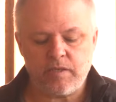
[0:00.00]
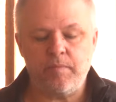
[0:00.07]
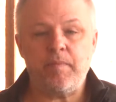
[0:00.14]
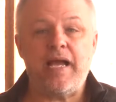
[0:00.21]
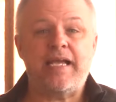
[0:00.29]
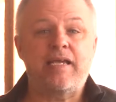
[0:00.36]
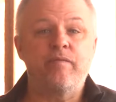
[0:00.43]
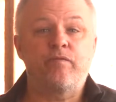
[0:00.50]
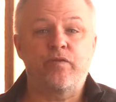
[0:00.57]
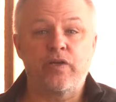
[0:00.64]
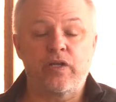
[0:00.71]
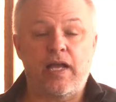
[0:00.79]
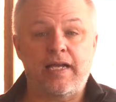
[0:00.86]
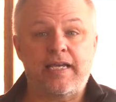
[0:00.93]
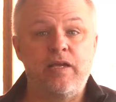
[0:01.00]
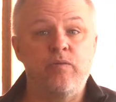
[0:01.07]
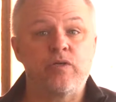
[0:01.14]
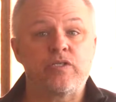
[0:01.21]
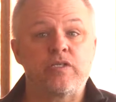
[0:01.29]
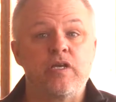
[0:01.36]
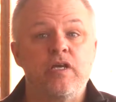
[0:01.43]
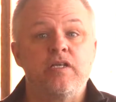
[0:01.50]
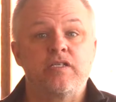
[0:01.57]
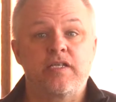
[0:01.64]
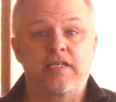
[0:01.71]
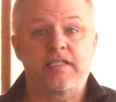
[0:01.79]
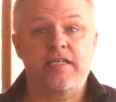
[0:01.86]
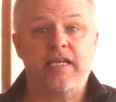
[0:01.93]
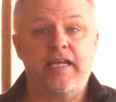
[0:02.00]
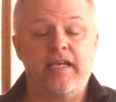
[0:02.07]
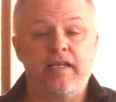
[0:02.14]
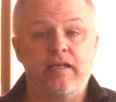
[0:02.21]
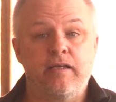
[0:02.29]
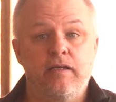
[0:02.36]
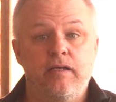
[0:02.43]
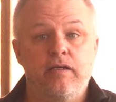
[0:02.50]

to make him feel like he was succeeding,